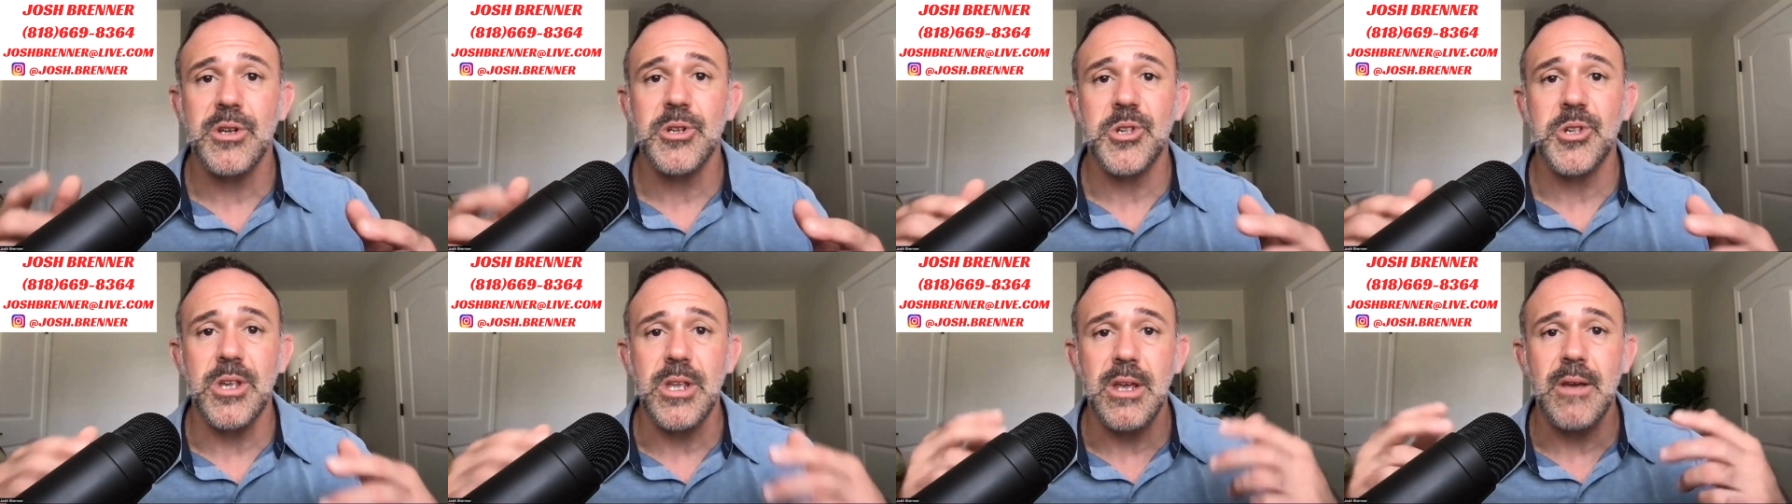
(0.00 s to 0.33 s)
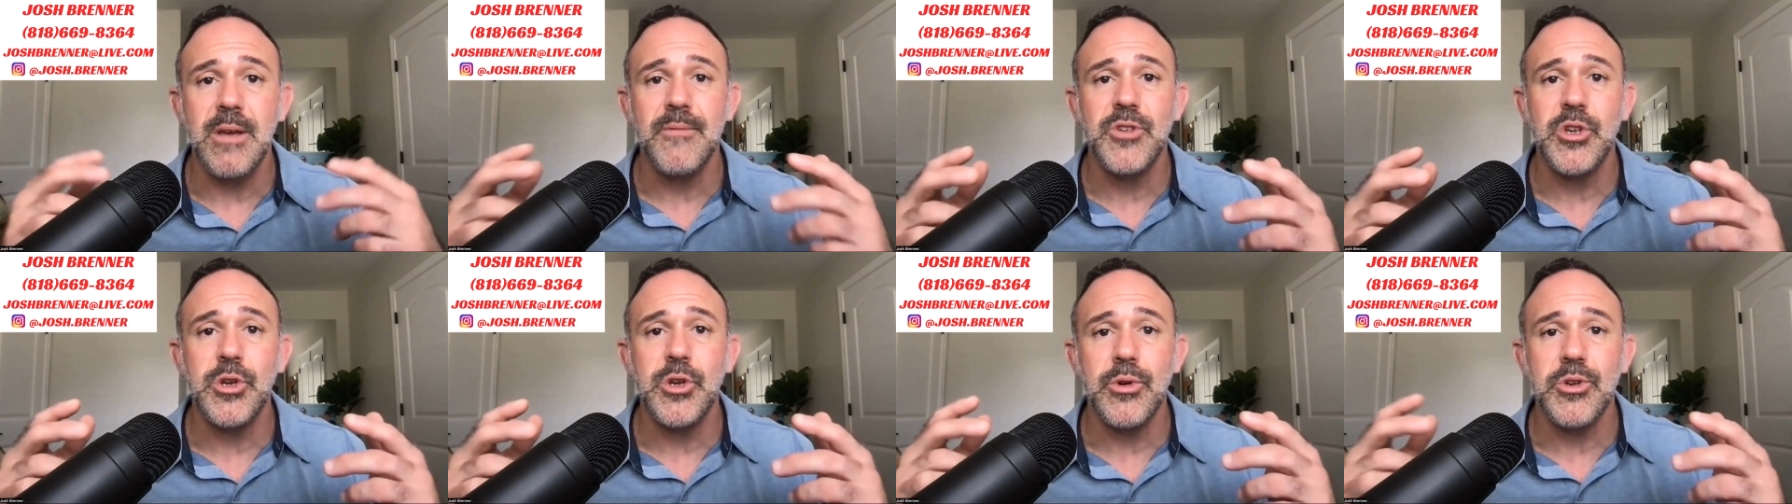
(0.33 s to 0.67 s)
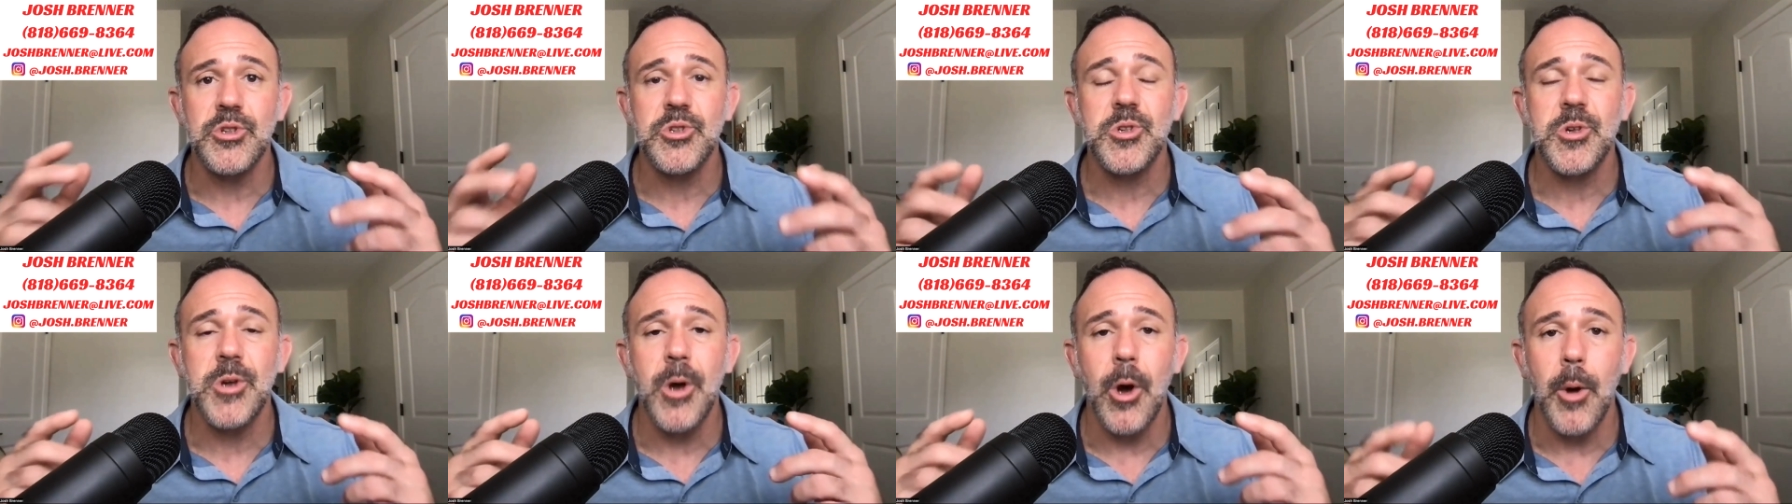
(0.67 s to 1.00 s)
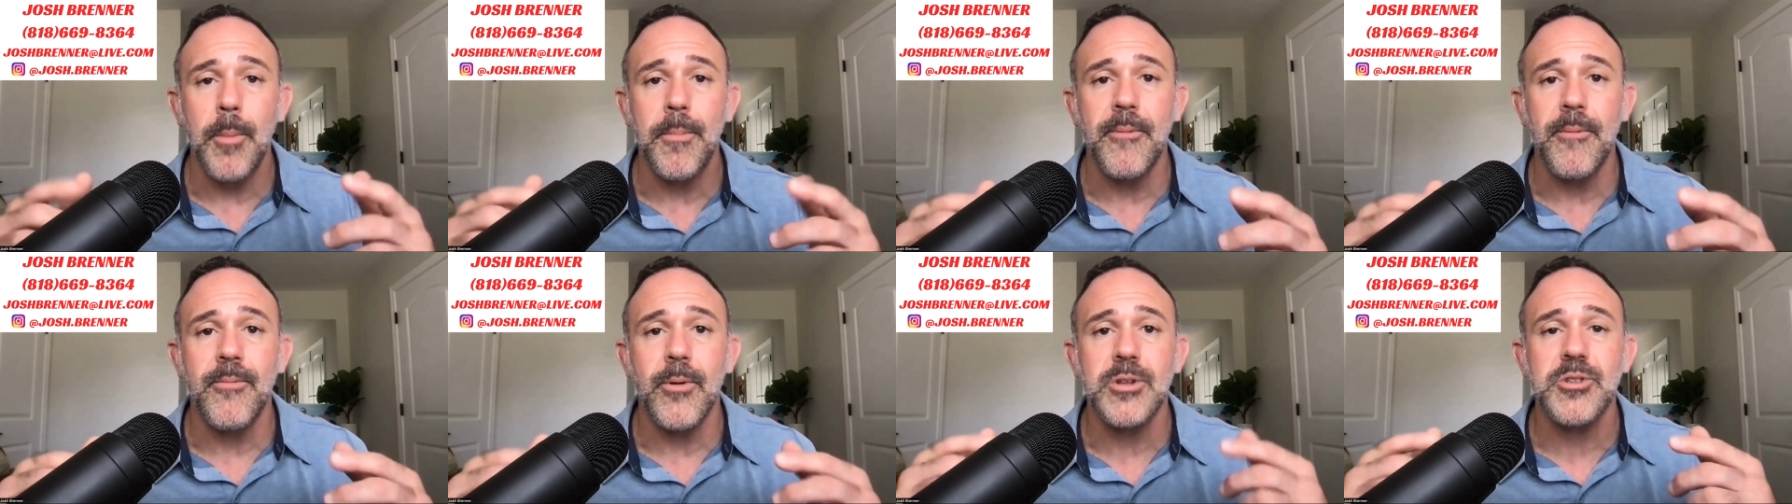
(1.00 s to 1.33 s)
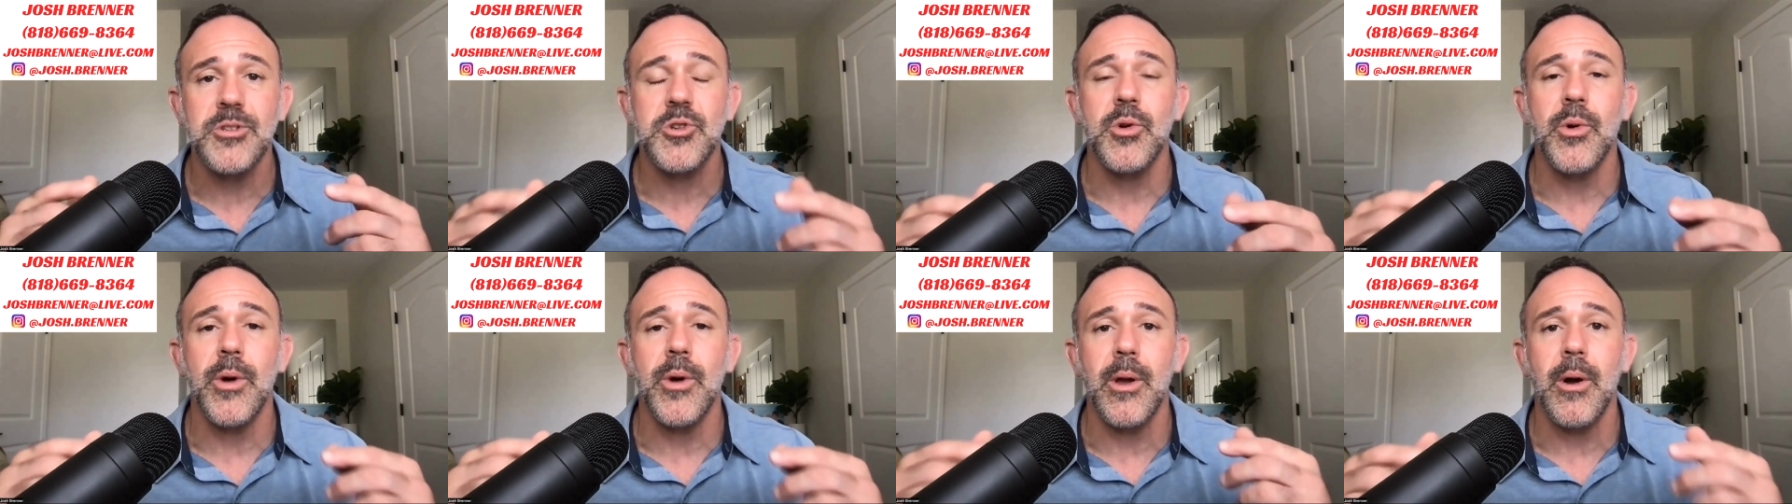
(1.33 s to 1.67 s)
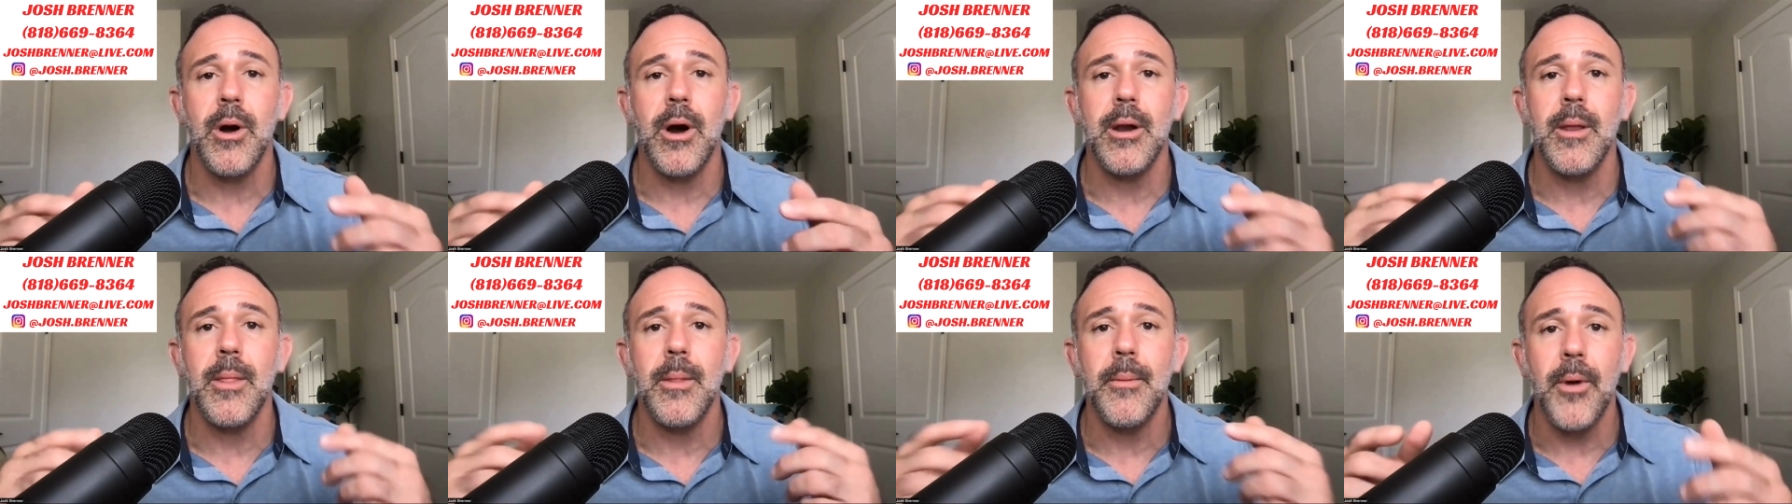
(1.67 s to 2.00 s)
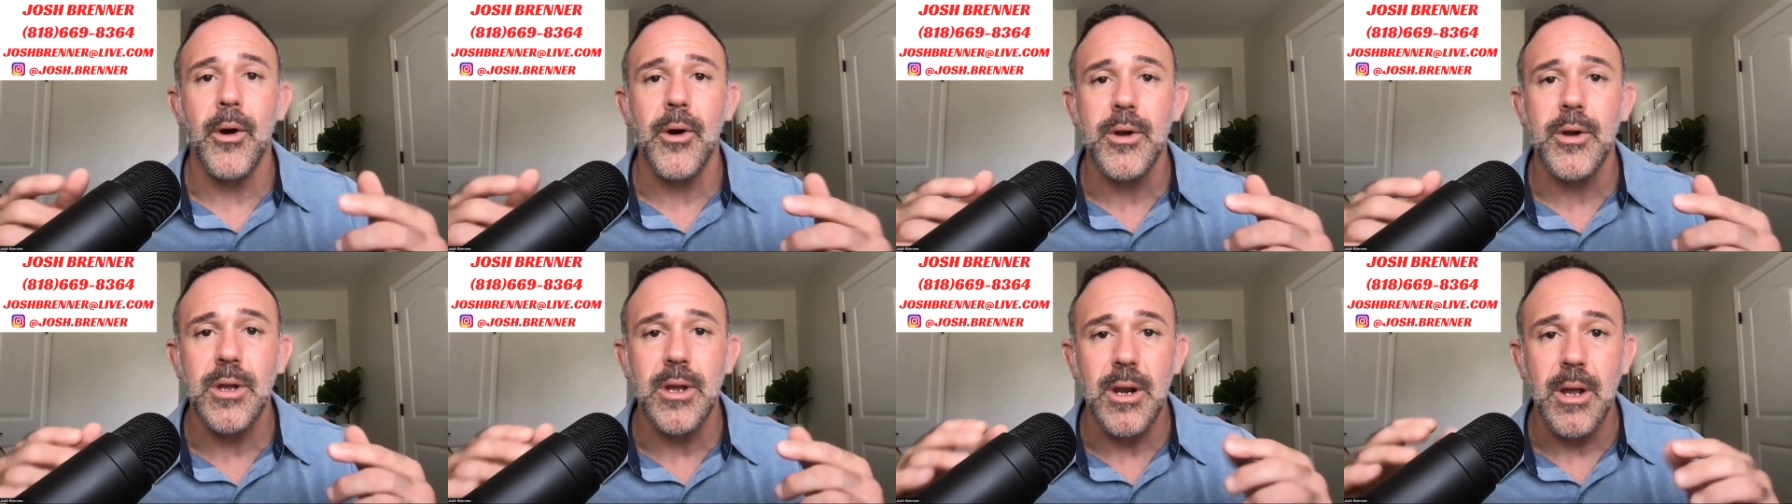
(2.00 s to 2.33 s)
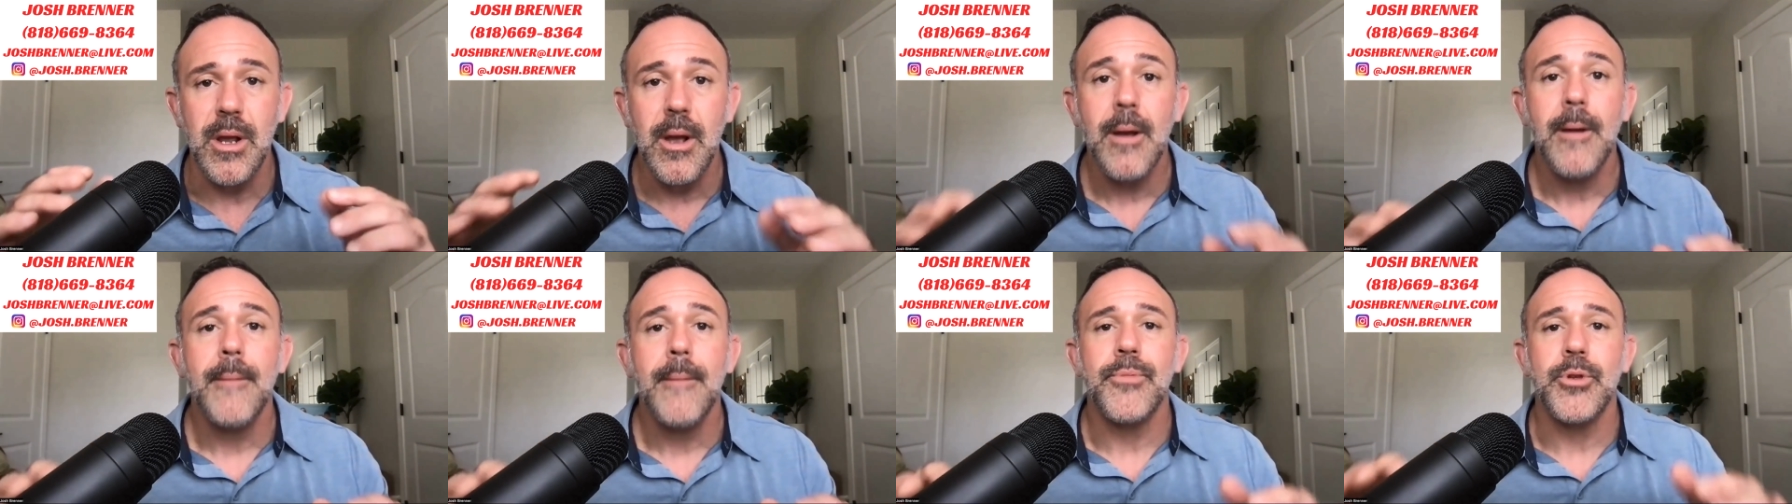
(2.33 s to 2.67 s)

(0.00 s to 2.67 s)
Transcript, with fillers: because it gives you a scope of what's going on in the market.